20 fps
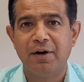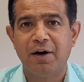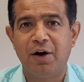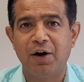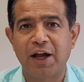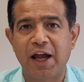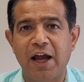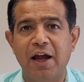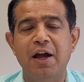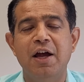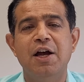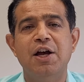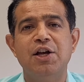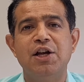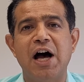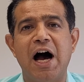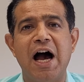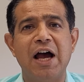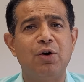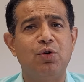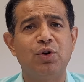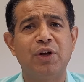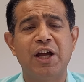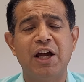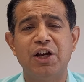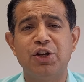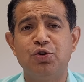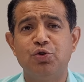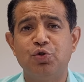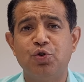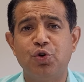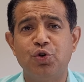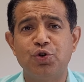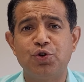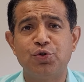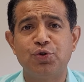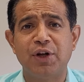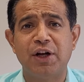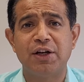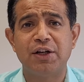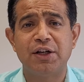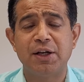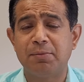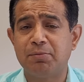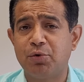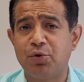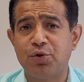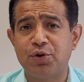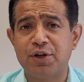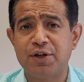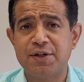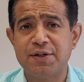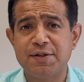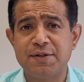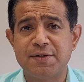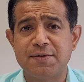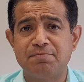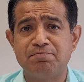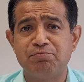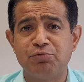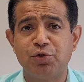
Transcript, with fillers: Okay, I don't care, you go to the Tim Hortons,